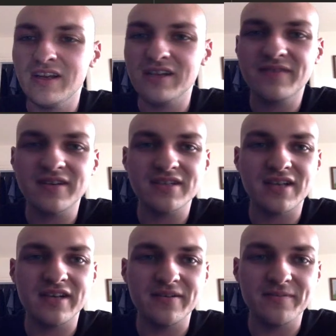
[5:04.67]
as far as
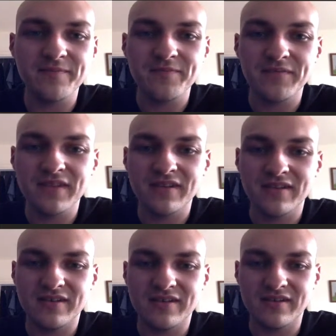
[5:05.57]
I know.
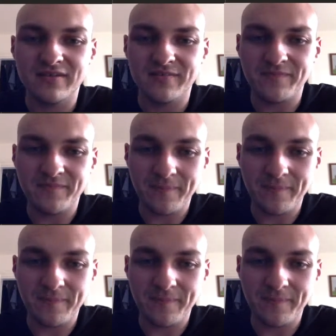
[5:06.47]
Um,